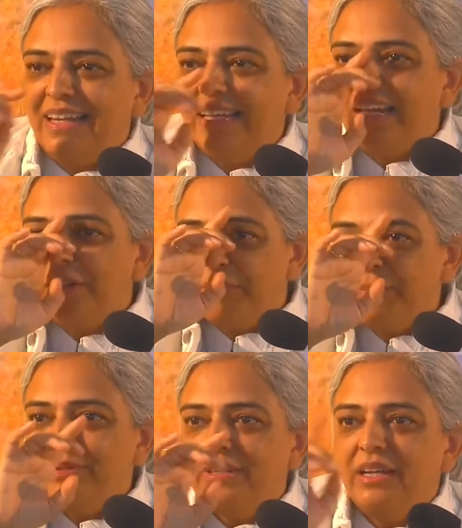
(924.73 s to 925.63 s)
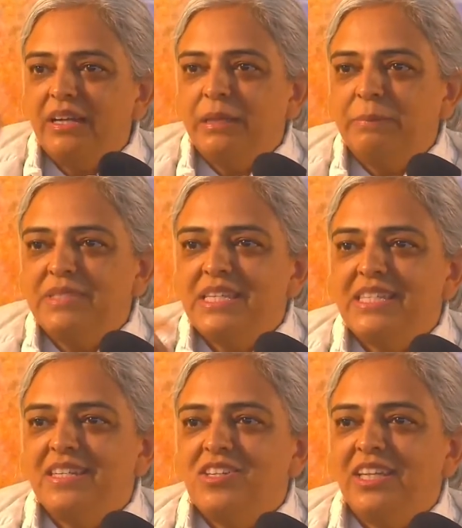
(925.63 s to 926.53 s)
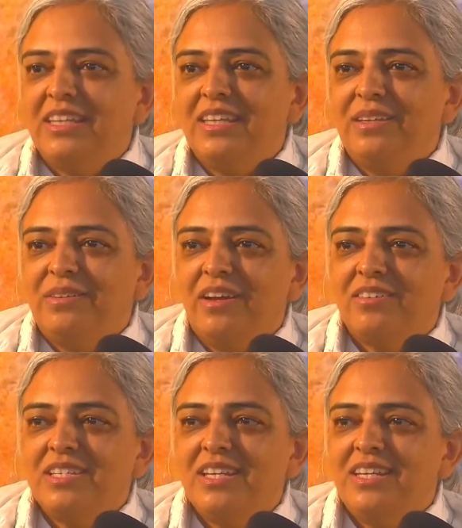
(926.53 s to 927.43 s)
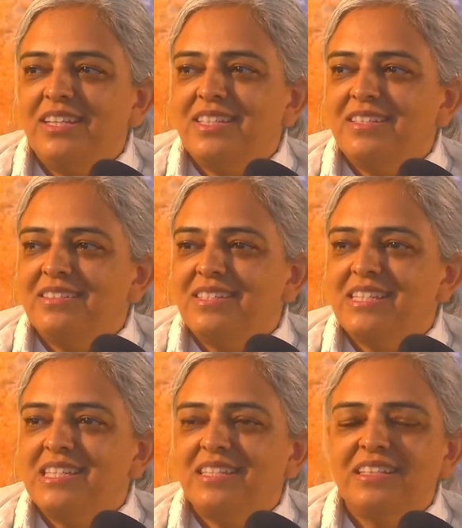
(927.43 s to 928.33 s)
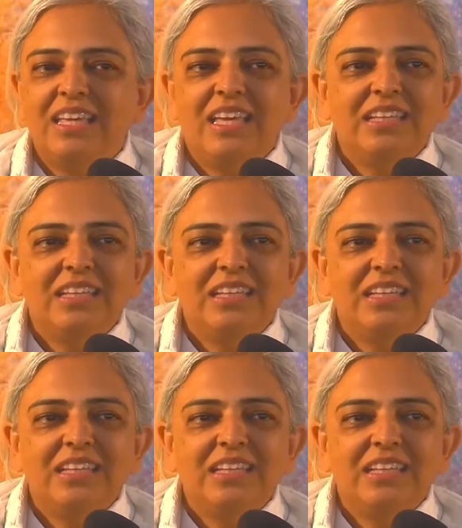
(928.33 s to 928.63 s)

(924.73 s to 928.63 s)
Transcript: Like I remember Sister Jenti, our senior sister,